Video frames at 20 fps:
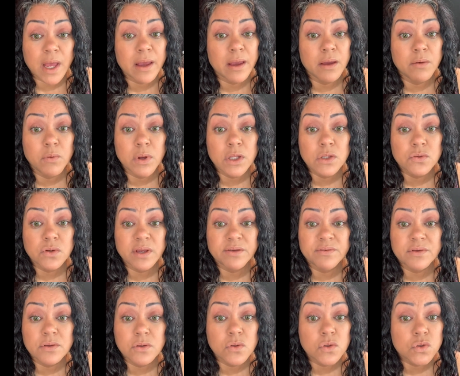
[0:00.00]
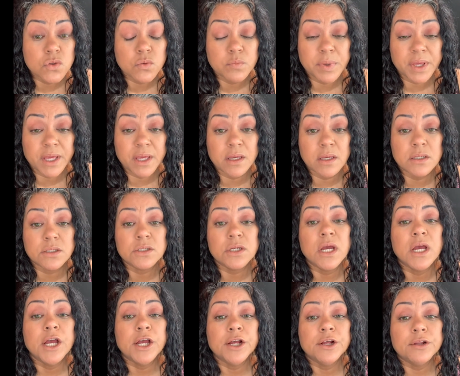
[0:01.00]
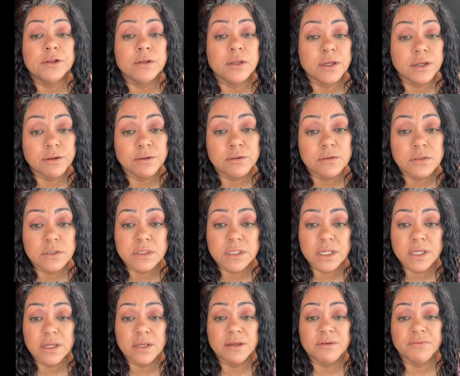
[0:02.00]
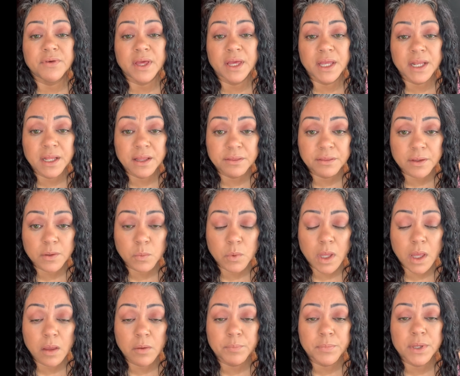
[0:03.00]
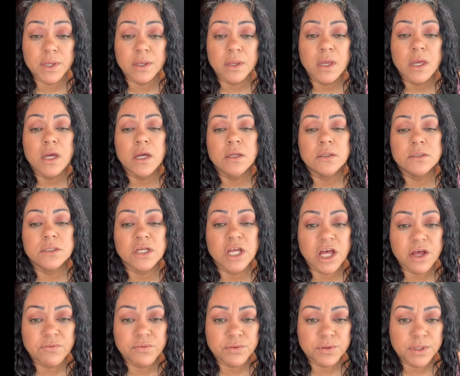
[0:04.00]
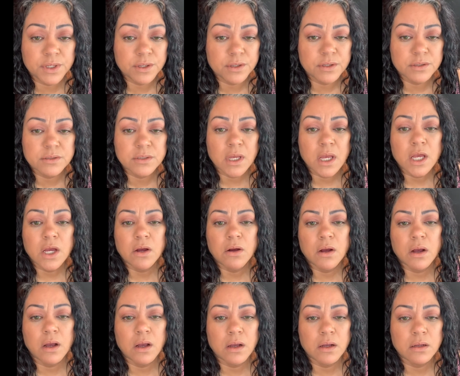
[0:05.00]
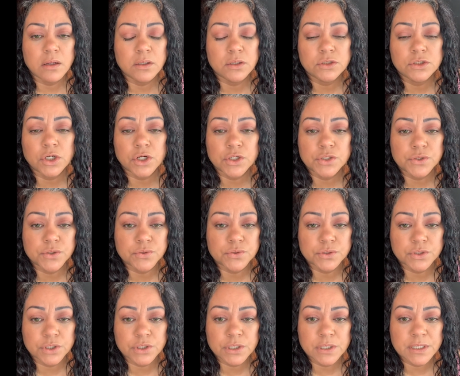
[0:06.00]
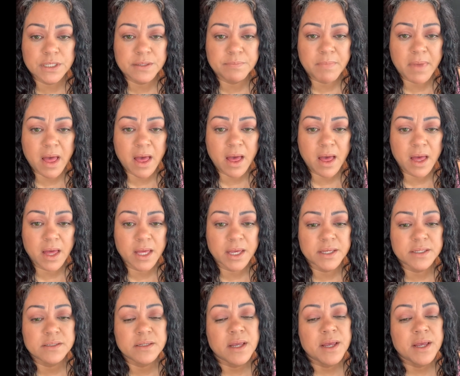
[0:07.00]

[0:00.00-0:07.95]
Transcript: went to every YouTube page looking to see if anything will help me to cover these dark circles underneath my eyes,